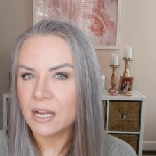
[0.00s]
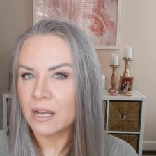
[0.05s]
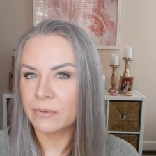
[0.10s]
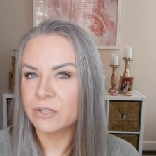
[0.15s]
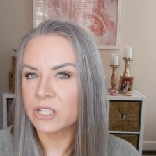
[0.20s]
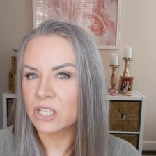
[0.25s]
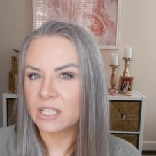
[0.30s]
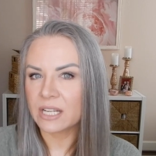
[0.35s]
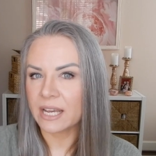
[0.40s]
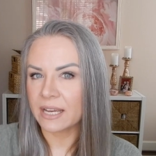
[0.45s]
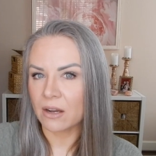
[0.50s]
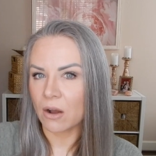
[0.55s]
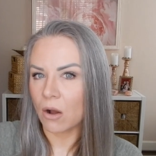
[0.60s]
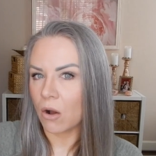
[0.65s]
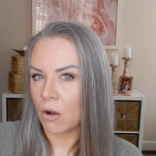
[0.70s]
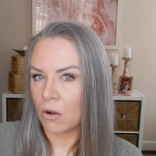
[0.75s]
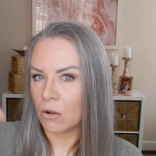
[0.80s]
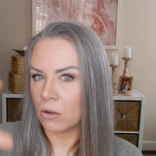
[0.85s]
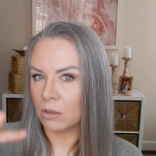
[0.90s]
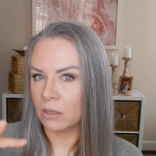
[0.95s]
It was just like
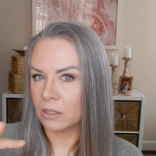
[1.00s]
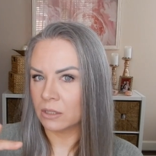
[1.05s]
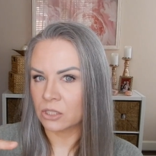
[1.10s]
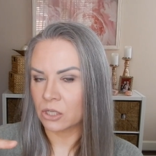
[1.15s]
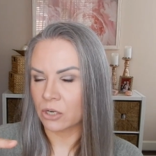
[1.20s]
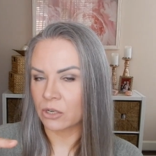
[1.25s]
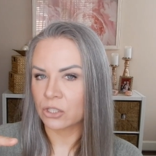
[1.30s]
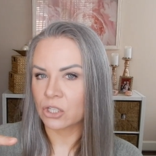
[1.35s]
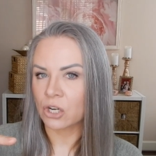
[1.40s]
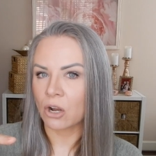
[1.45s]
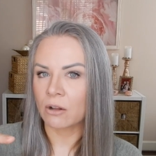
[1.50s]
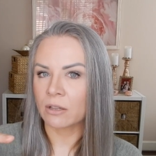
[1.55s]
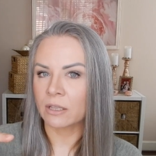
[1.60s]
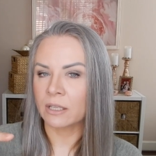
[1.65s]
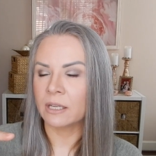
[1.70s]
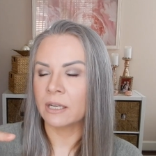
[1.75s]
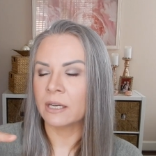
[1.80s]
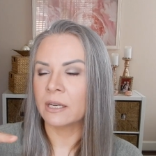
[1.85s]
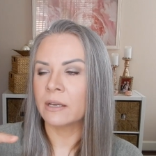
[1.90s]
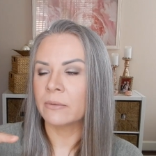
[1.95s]
all dark
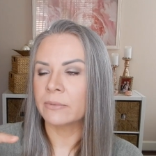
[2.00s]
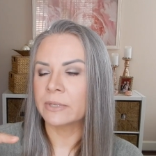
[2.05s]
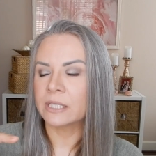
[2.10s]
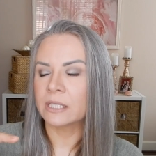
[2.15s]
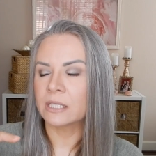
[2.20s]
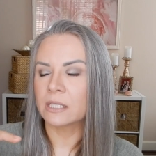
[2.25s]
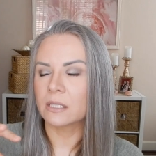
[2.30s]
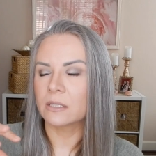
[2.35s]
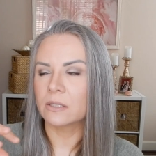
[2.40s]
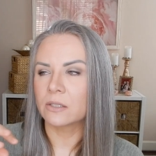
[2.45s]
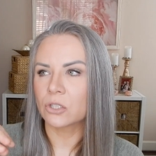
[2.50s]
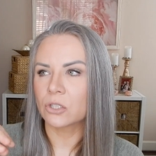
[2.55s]
chocolate and it was